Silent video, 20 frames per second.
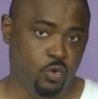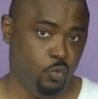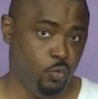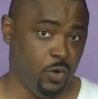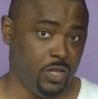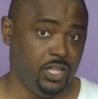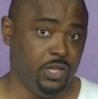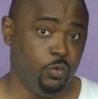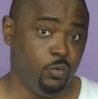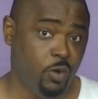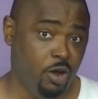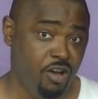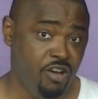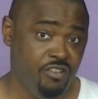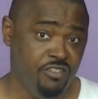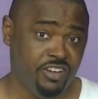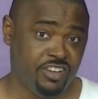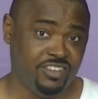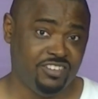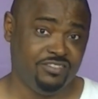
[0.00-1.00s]
Will it
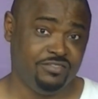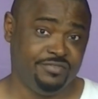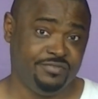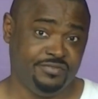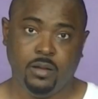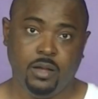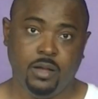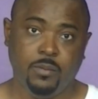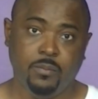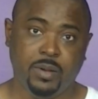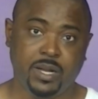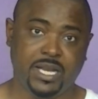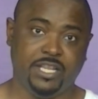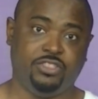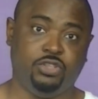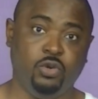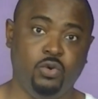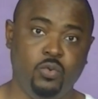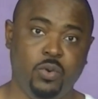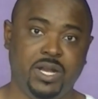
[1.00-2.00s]
work? But
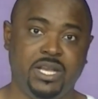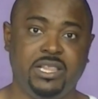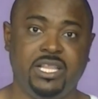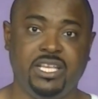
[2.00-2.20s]
I do wanna